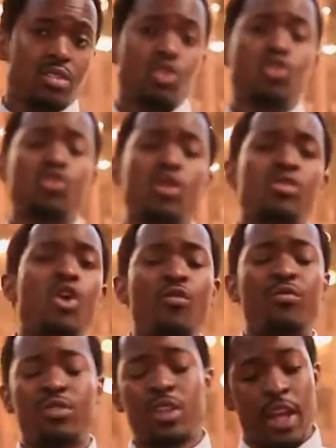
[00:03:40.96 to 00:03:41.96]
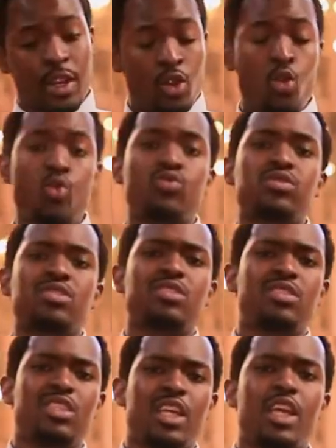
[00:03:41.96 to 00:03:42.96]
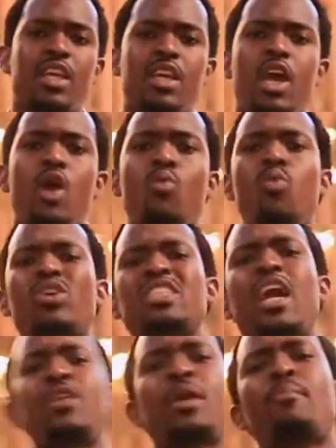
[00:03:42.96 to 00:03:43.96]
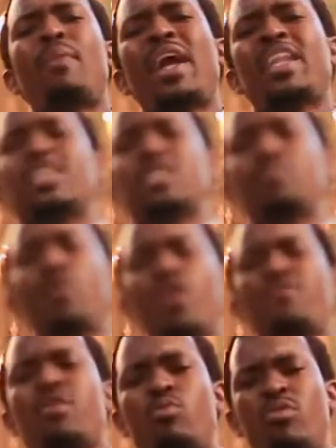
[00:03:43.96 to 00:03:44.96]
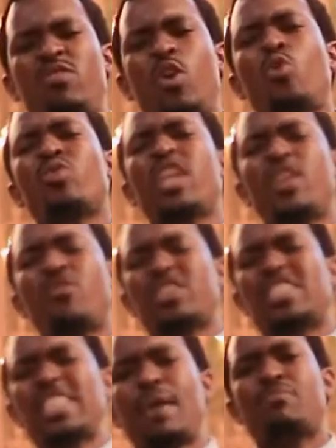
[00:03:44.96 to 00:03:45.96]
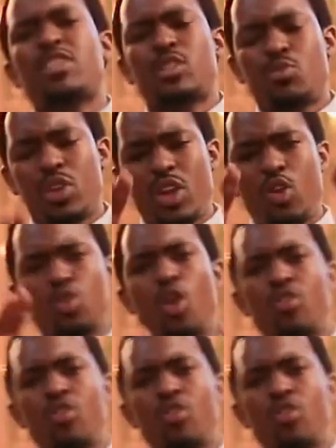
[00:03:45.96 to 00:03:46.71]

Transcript: Google the Baltic and the North Sea. Watch how they balance perfect with no need for establishment or